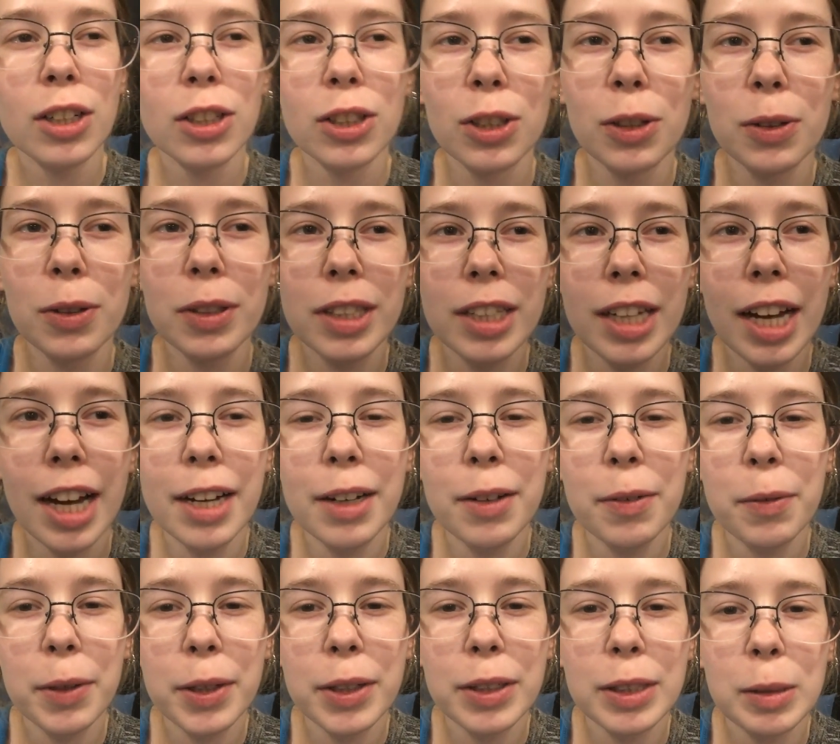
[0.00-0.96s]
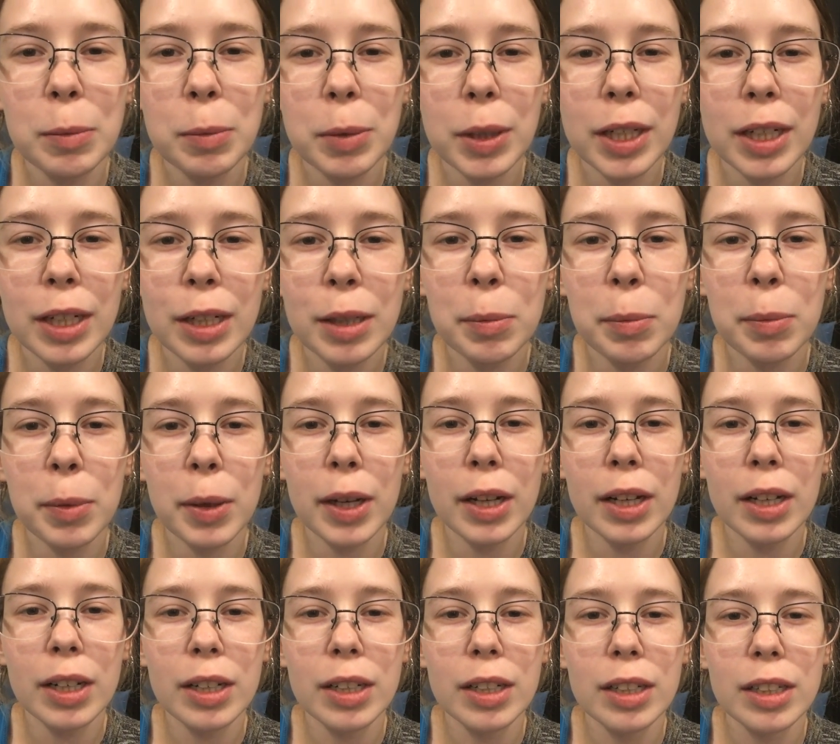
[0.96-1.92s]
So it's kind of weird to be here,
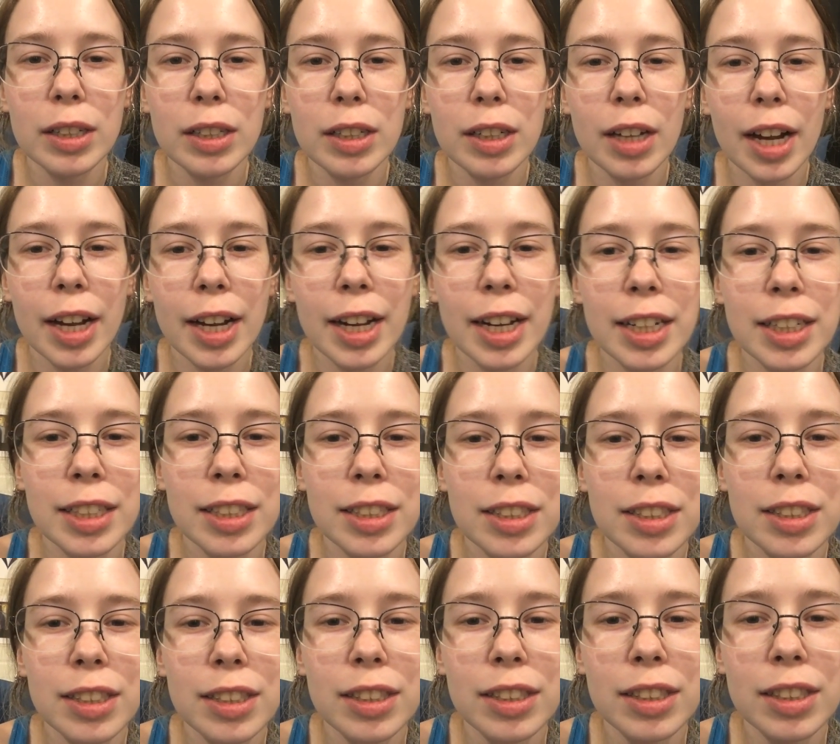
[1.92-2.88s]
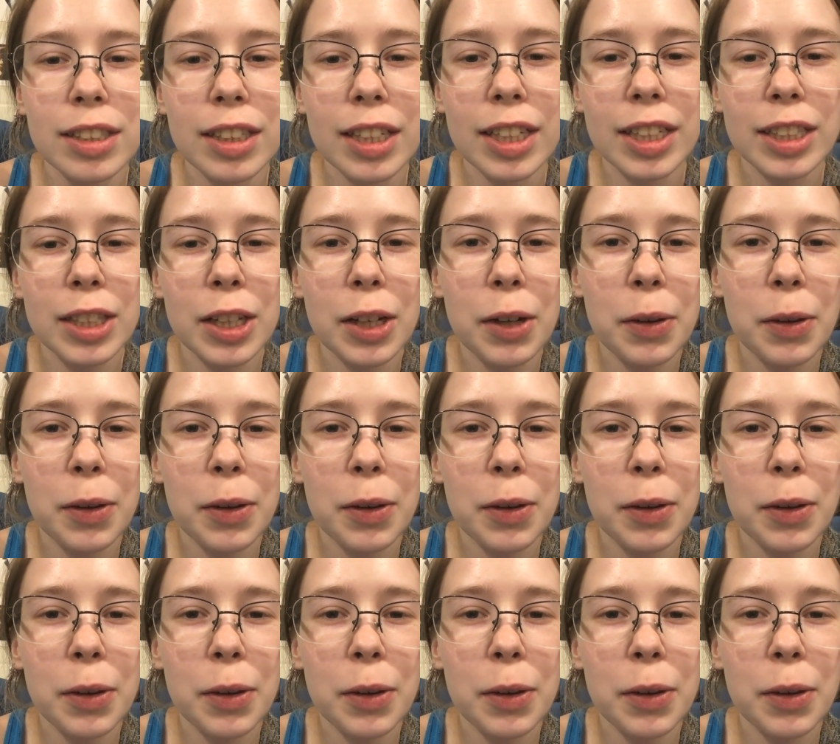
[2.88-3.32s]
but I guess it's